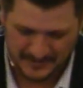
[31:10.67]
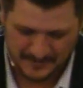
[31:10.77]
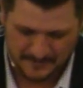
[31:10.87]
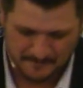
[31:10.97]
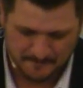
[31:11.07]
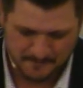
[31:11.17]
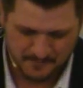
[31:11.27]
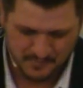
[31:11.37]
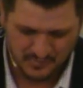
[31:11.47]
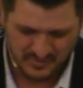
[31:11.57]

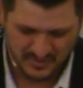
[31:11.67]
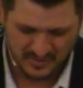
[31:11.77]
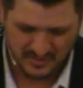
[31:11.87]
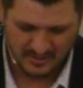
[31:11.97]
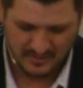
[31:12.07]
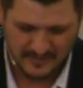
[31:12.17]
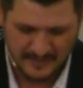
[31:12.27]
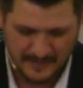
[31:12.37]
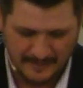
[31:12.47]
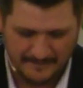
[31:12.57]

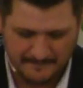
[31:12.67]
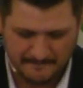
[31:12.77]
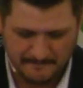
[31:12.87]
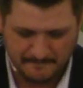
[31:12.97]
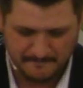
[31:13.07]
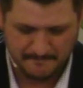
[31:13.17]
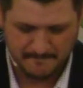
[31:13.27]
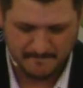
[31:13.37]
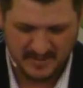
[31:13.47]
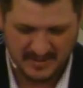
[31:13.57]

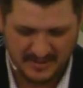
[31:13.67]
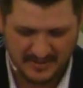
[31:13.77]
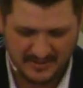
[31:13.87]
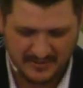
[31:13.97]
(no one is talking)